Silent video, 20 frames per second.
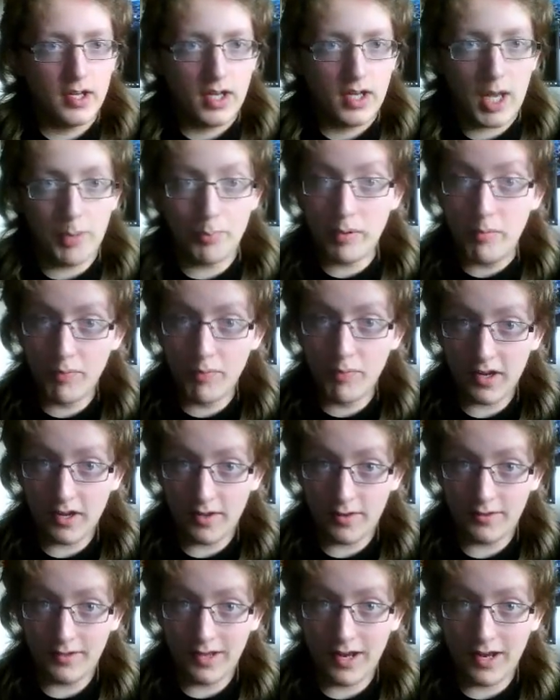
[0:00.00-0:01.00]
Happy
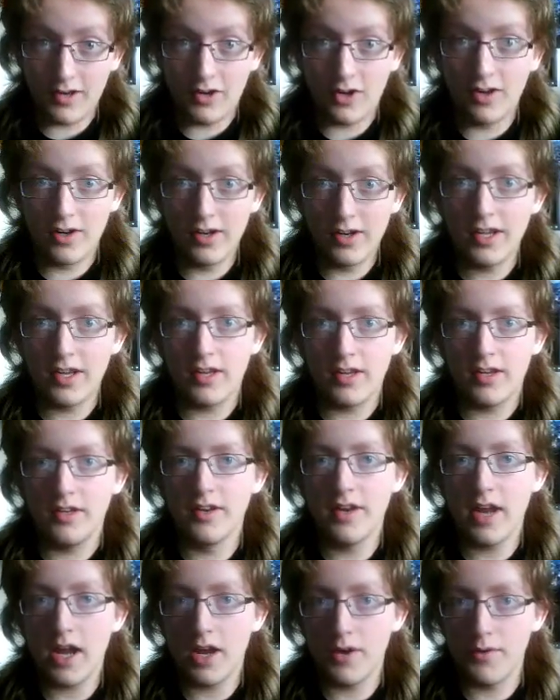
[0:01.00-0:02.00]
birthday, Holly.
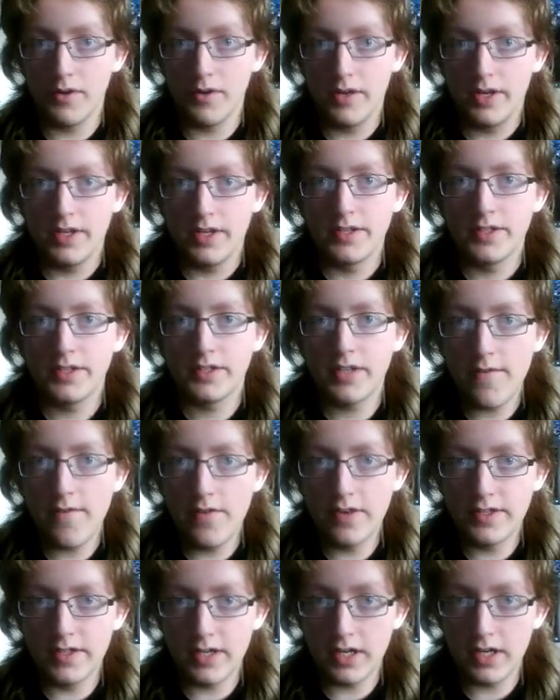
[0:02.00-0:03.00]
You're now
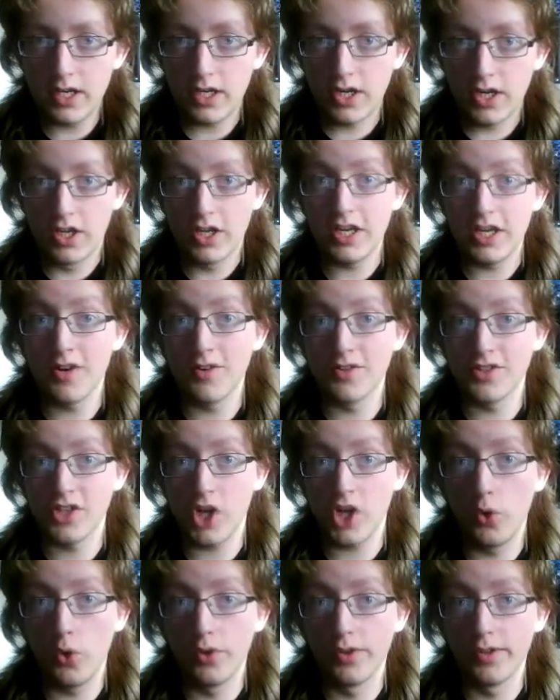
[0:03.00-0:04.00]
17 years
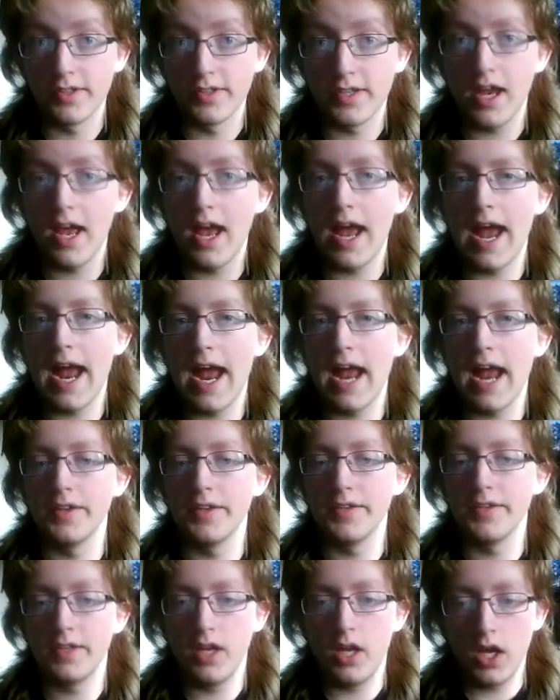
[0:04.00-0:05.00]
old,
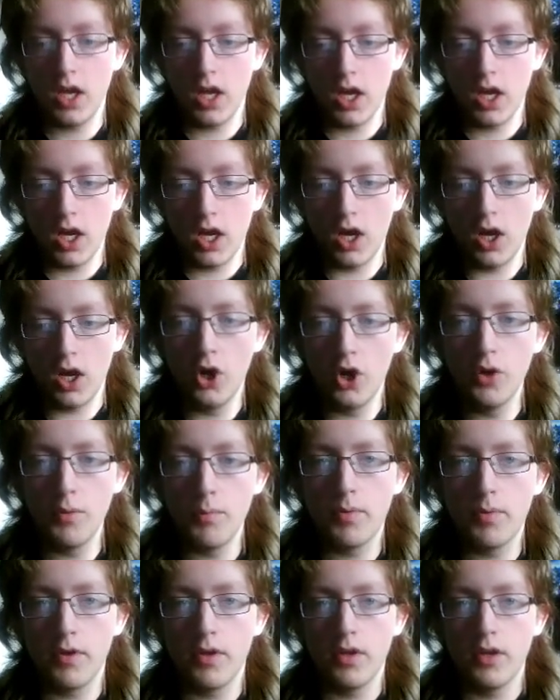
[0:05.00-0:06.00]
and I
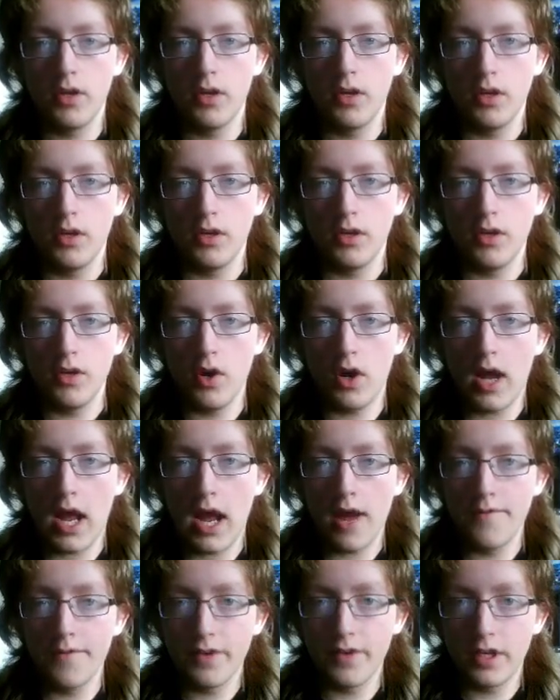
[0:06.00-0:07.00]
hope you're
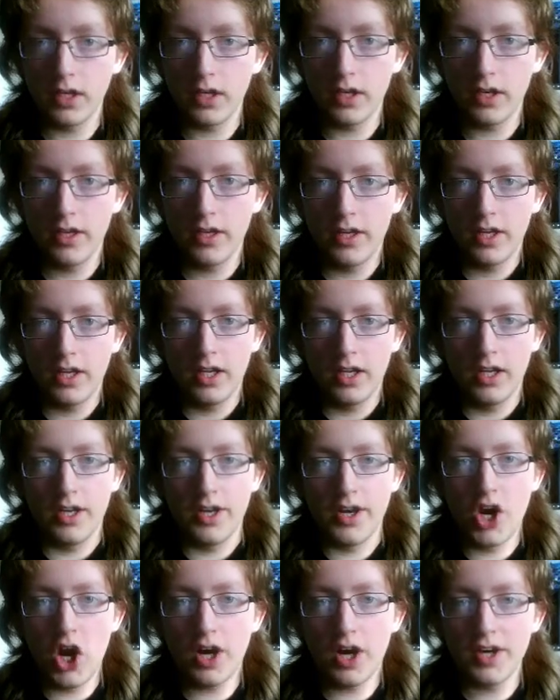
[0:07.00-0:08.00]
having
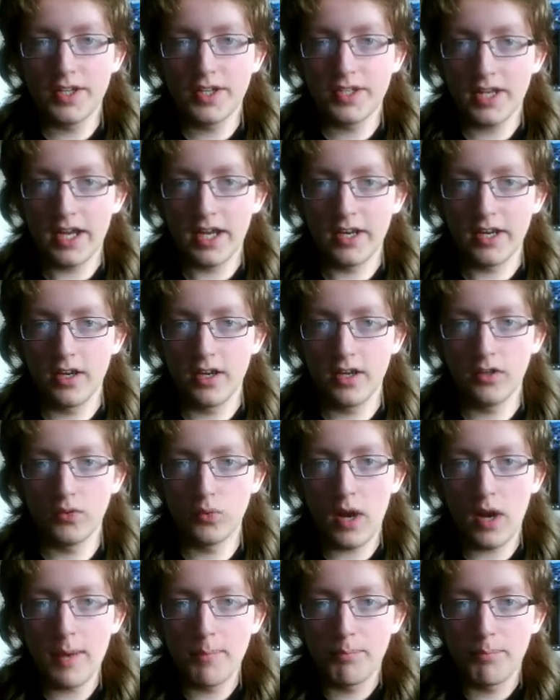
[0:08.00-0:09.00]
nice and
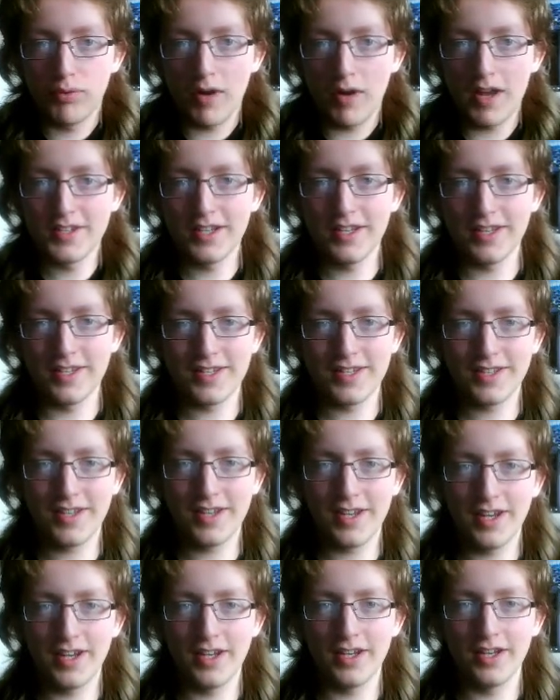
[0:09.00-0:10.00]
great presents
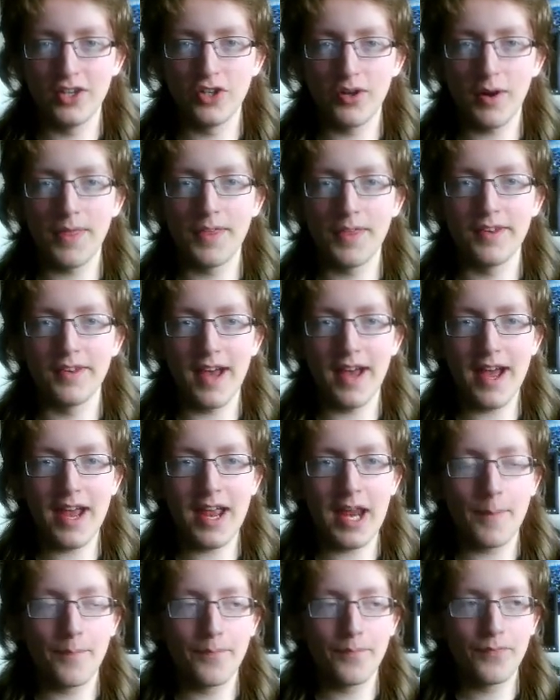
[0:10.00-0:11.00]
during the
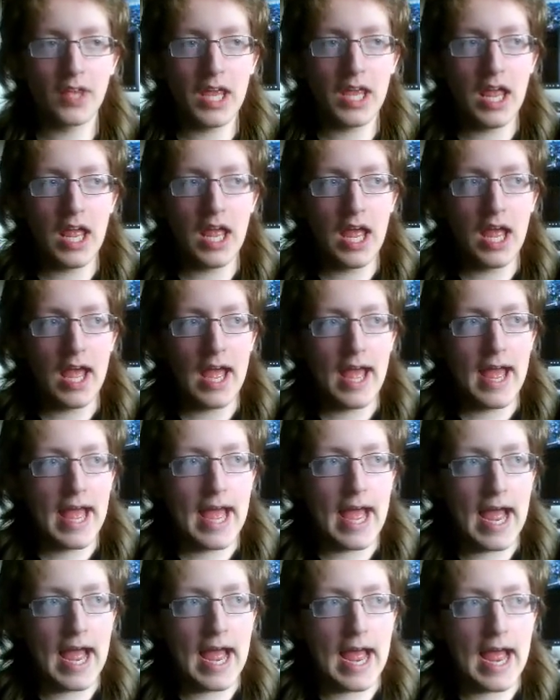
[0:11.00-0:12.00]
day,
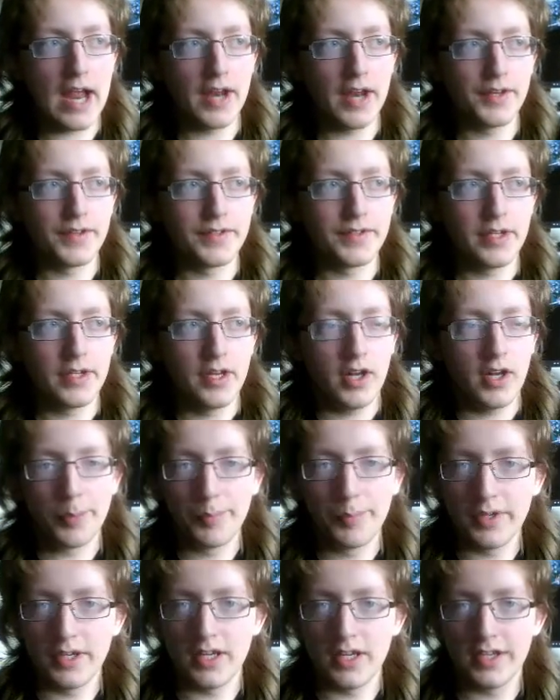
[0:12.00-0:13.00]
and I'll
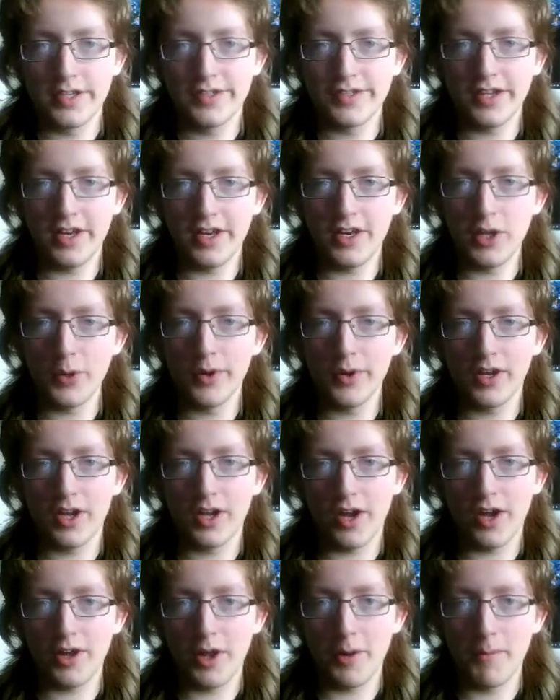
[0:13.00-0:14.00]
be sending you a
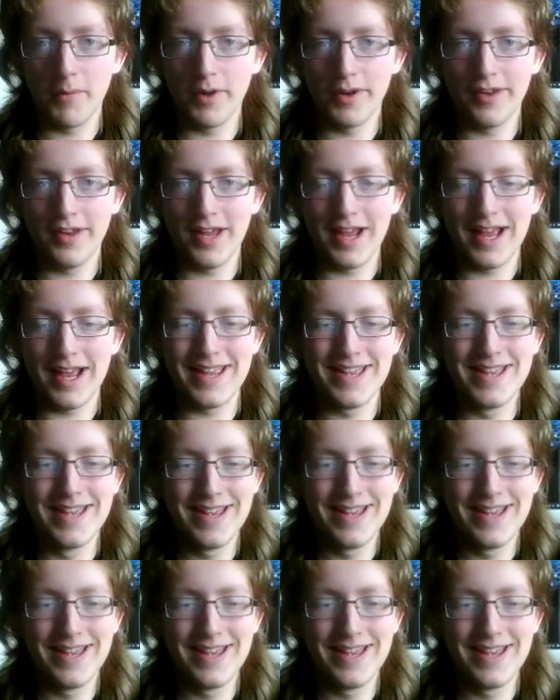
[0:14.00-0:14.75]
card on Monday.